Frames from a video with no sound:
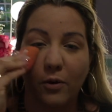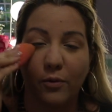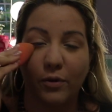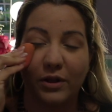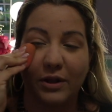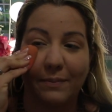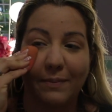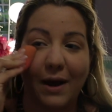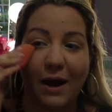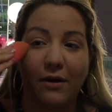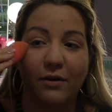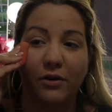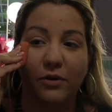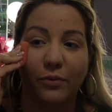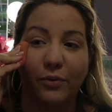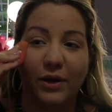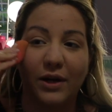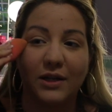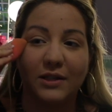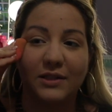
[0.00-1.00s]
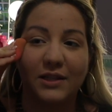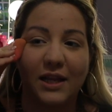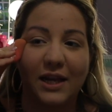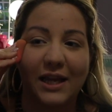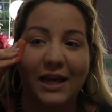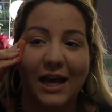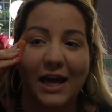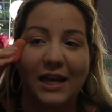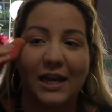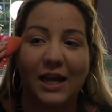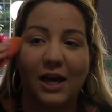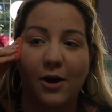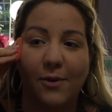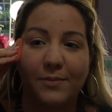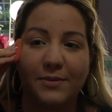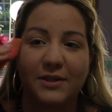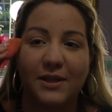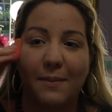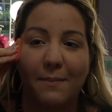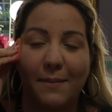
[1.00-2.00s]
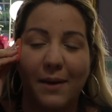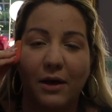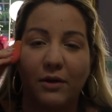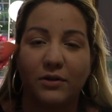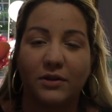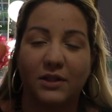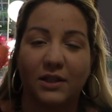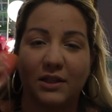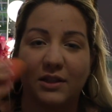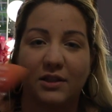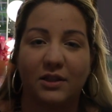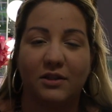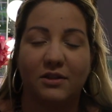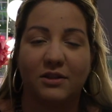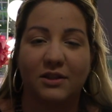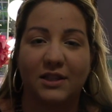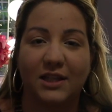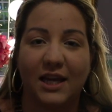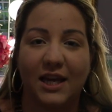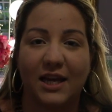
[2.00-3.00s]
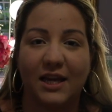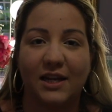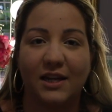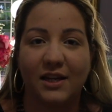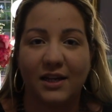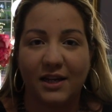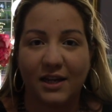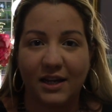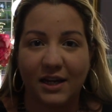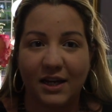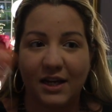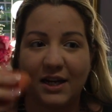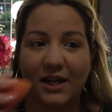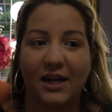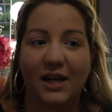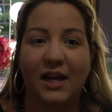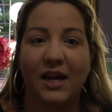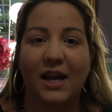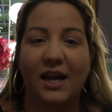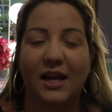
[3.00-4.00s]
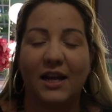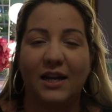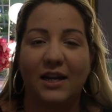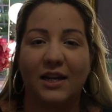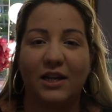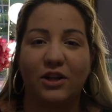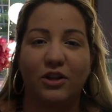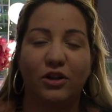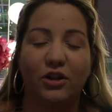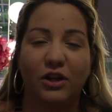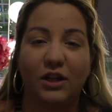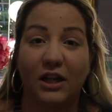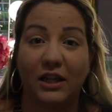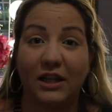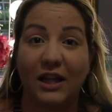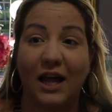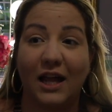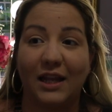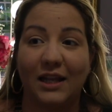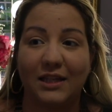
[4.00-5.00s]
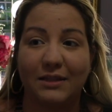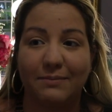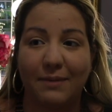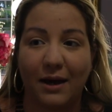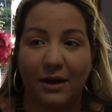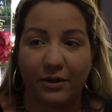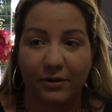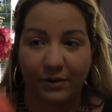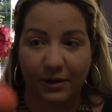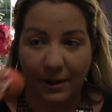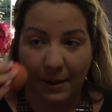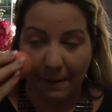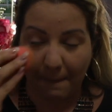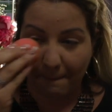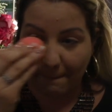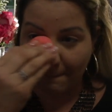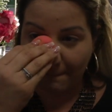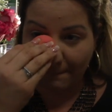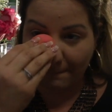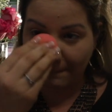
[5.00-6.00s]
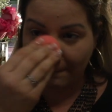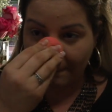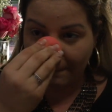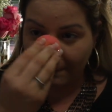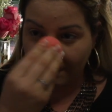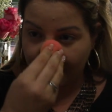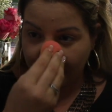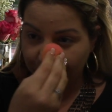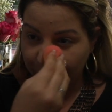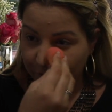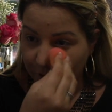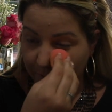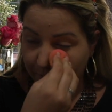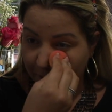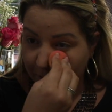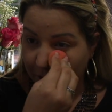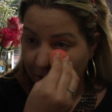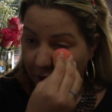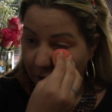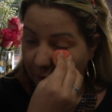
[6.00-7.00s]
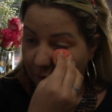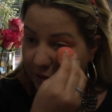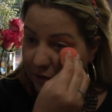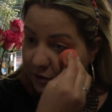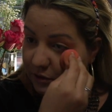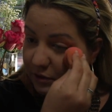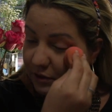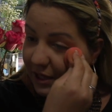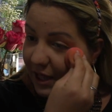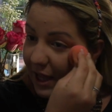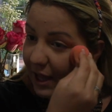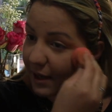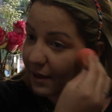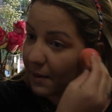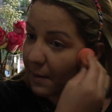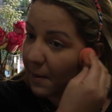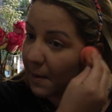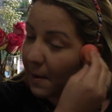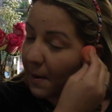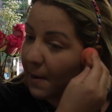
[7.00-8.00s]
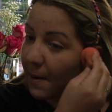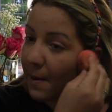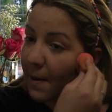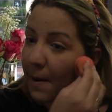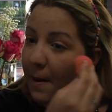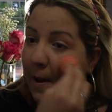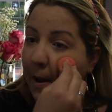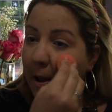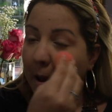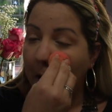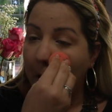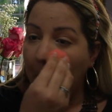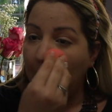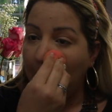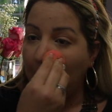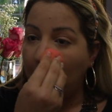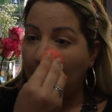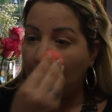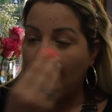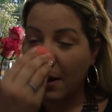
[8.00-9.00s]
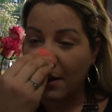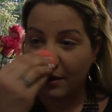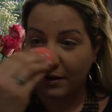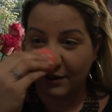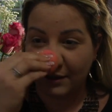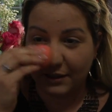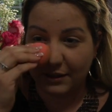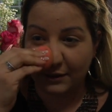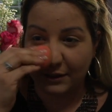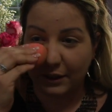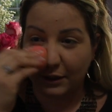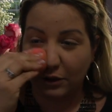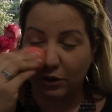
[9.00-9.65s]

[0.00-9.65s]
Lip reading: where the powder was, and it kind of helps it melt into your skin and you look a lot less powdery. So I'm going to go and do that. This is a